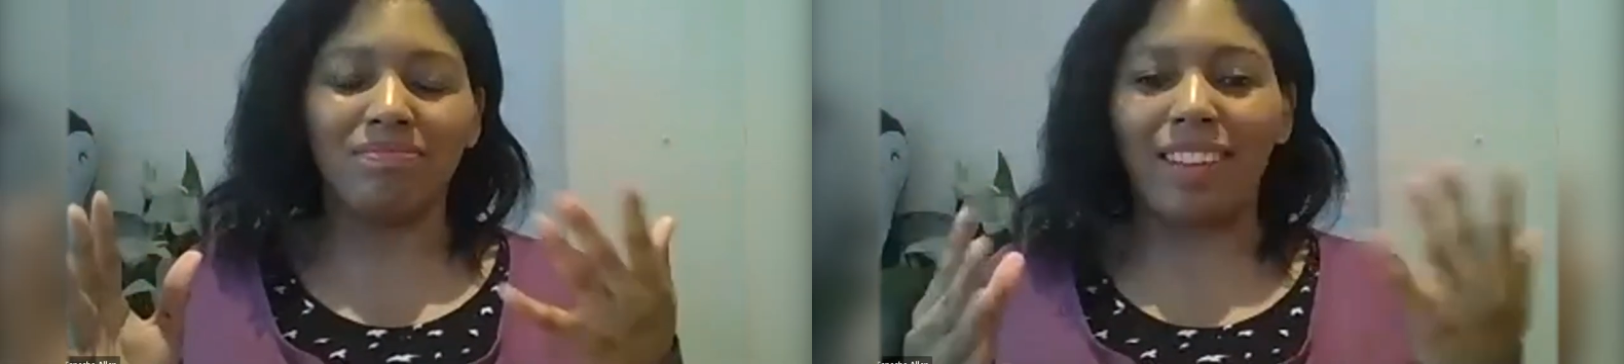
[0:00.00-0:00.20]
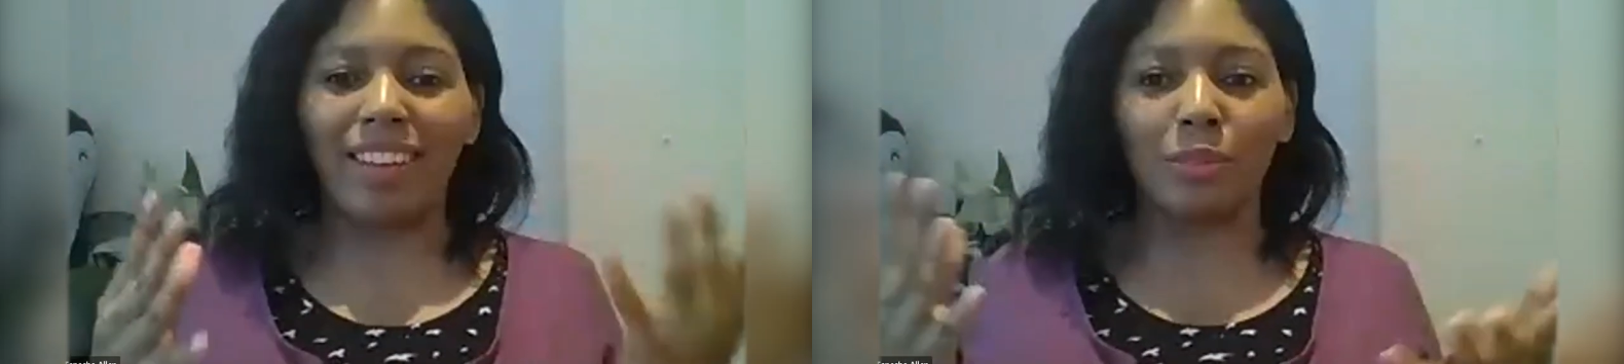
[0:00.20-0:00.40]

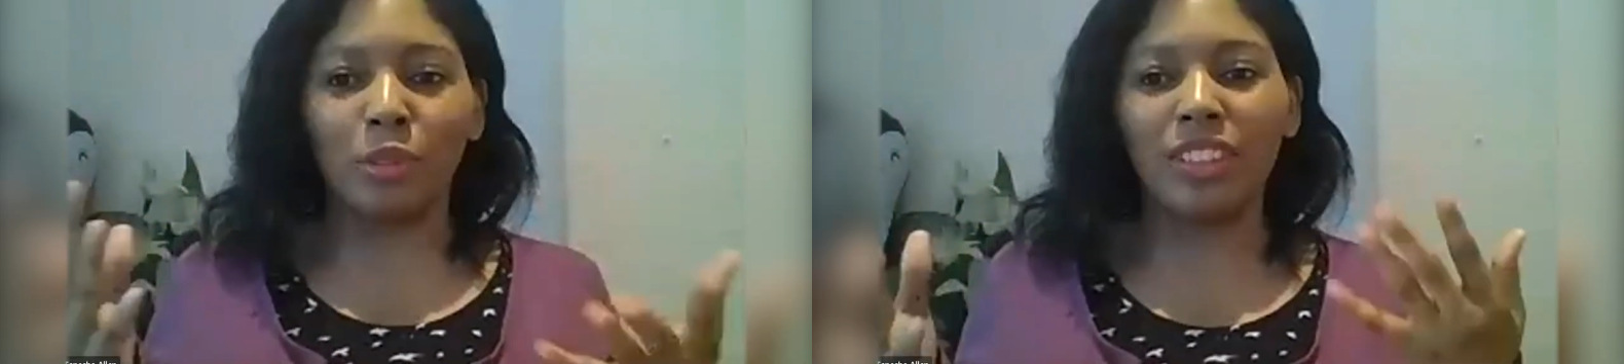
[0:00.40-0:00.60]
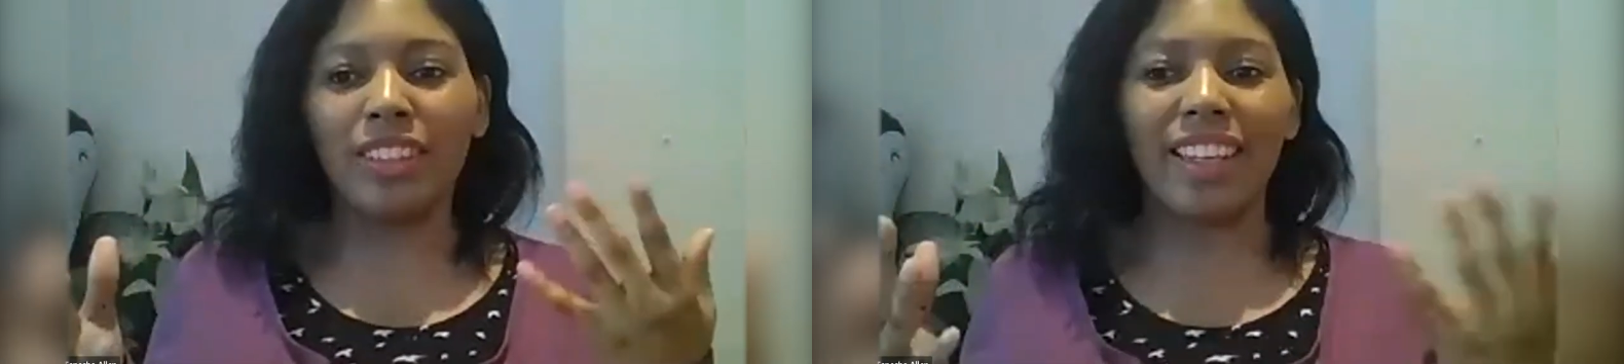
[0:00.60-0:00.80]
how
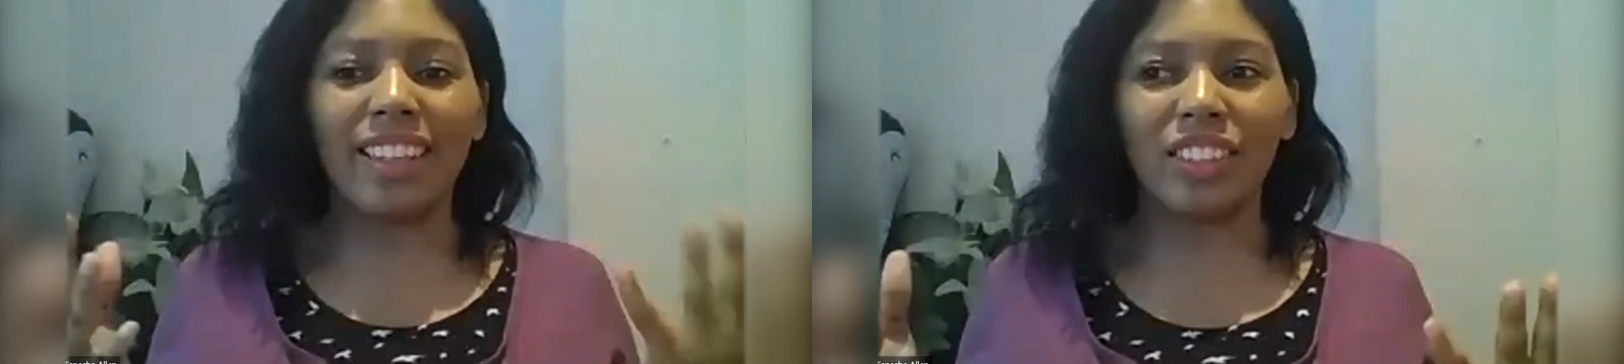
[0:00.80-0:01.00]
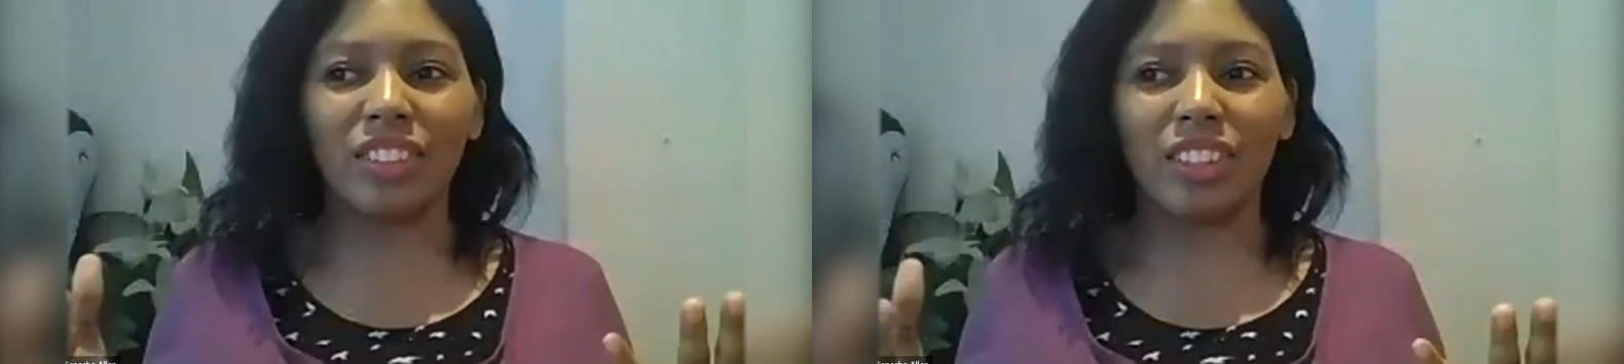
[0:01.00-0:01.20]
animals
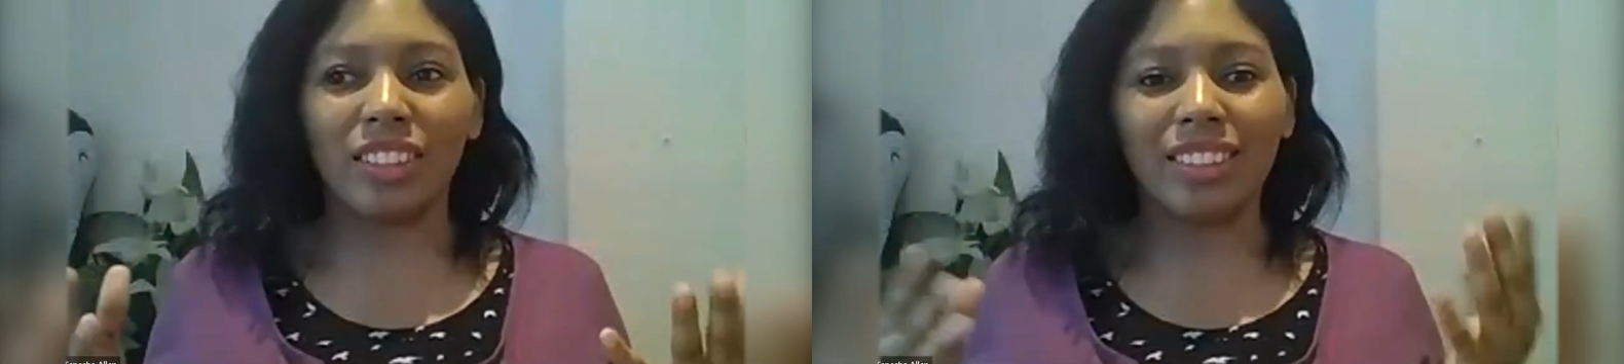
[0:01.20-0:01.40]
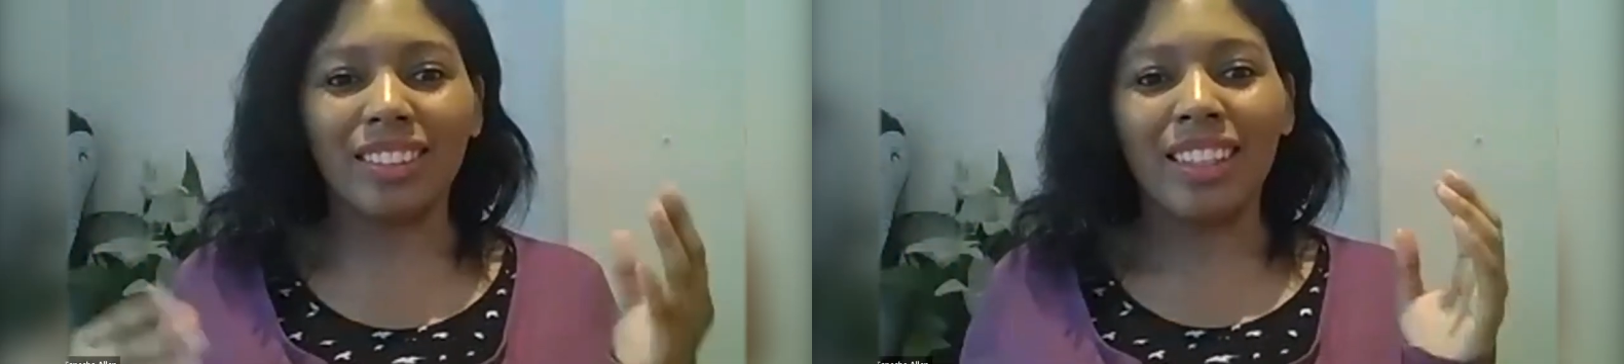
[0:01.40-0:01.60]
think and
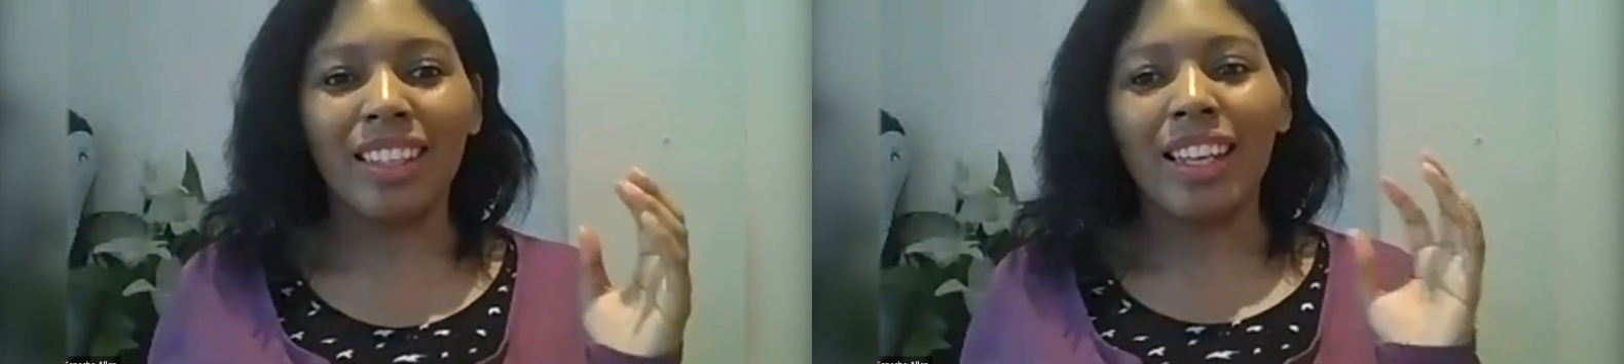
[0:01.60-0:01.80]
learn.